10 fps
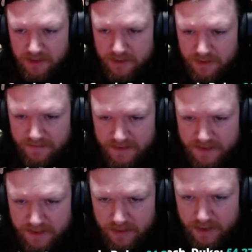the Soviets
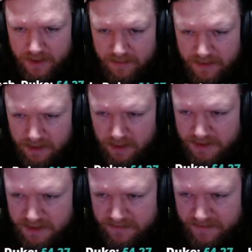down here. How many
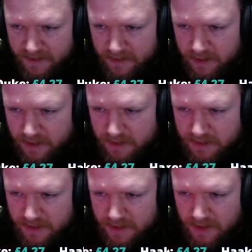losses have they incurred?
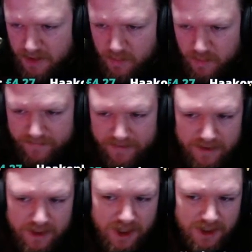We've
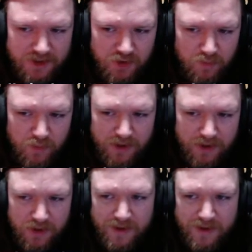incurred 2.3